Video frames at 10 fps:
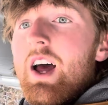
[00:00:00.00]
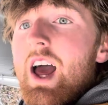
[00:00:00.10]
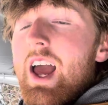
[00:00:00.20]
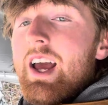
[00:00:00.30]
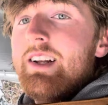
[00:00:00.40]

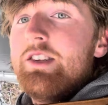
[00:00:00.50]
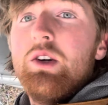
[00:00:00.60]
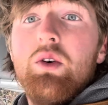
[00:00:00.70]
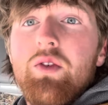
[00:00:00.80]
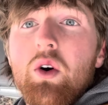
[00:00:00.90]
and
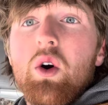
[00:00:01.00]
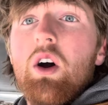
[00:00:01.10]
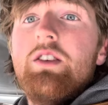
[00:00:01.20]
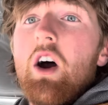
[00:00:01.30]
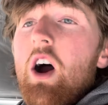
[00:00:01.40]
2 full
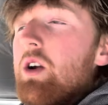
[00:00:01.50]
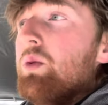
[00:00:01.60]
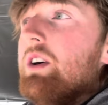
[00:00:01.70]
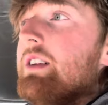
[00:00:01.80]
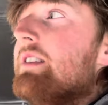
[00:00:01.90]
cords of
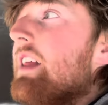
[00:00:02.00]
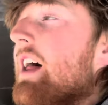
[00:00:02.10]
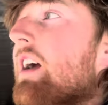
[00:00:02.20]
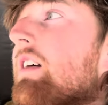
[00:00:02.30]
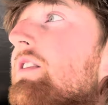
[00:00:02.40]
hardwoods that
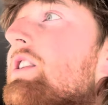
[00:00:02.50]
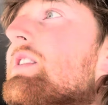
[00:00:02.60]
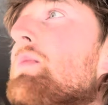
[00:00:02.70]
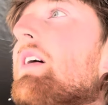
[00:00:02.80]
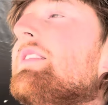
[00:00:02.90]
are just
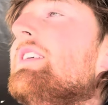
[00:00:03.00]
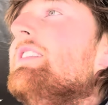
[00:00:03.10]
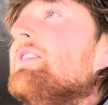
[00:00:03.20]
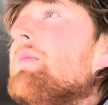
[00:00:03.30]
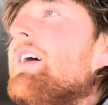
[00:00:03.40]
about
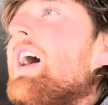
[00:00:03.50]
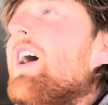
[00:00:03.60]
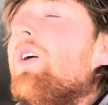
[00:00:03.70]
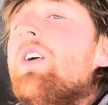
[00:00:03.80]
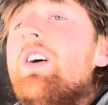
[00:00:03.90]
seasoned by now.